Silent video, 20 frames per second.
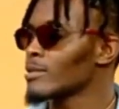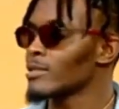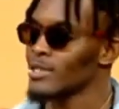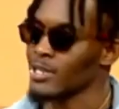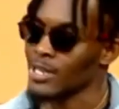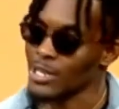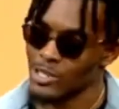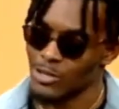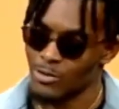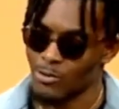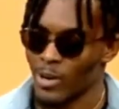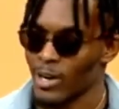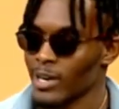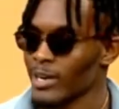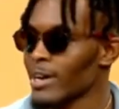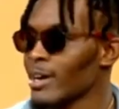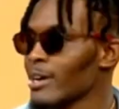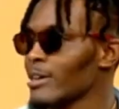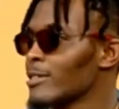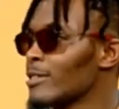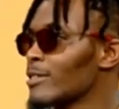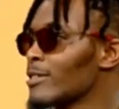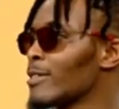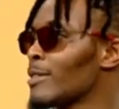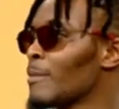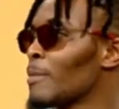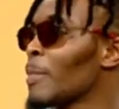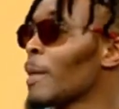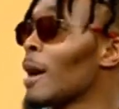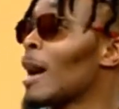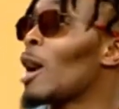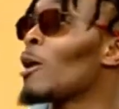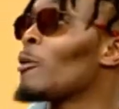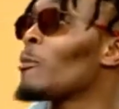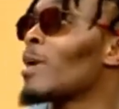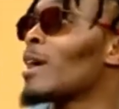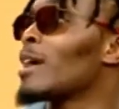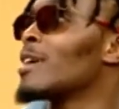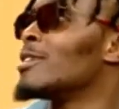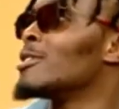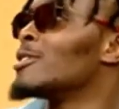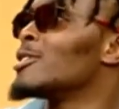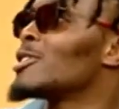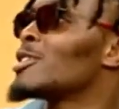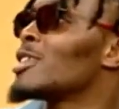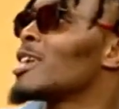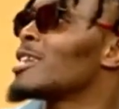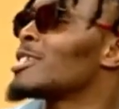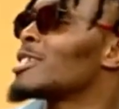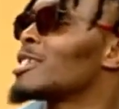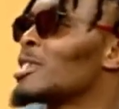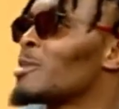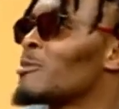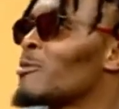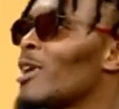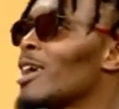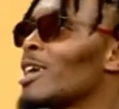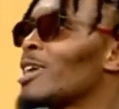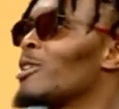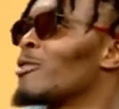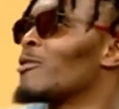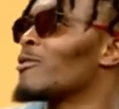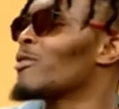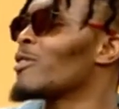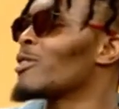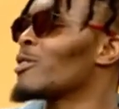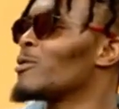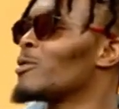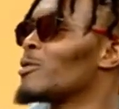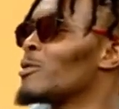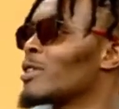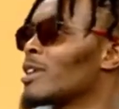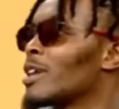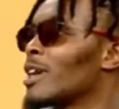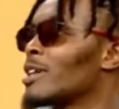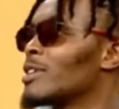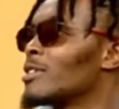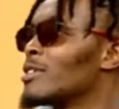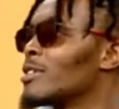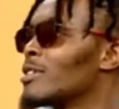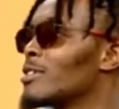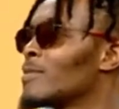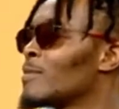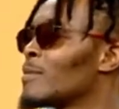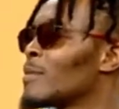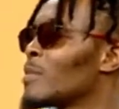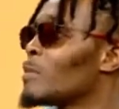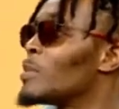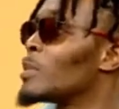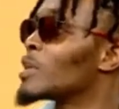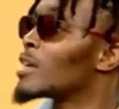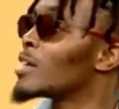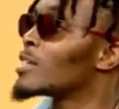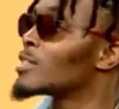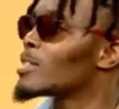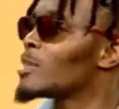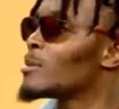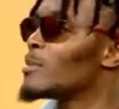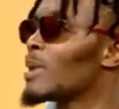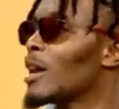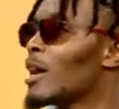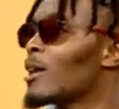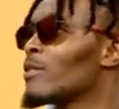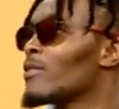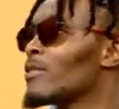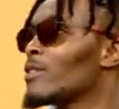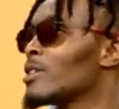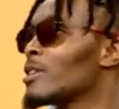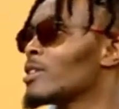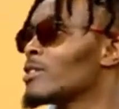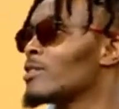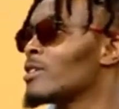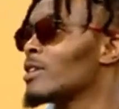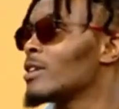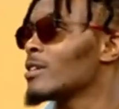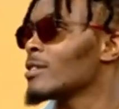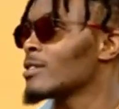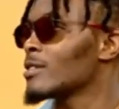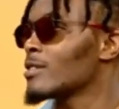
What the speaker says: Yes, right now. How am I in the States and I'm right here in front of you in Kenya? Because of the power of the internet.